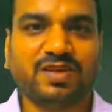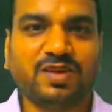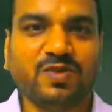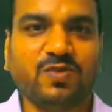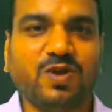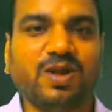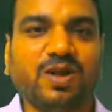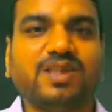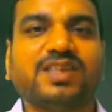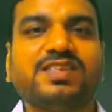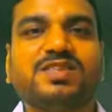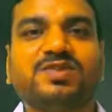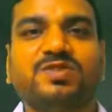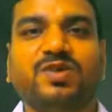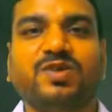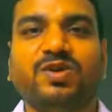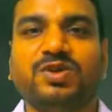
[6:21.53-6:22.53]
Now what
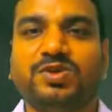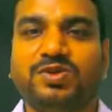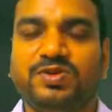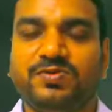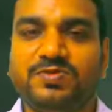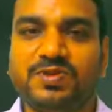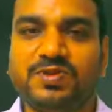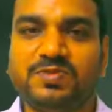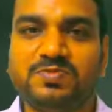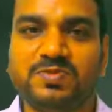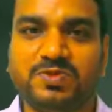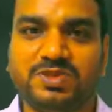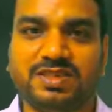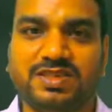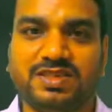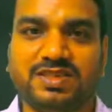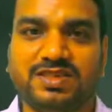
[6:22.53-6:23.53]
is non-uniform
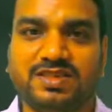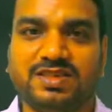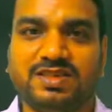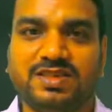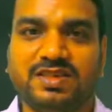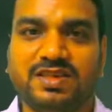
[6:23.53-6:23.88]
motion?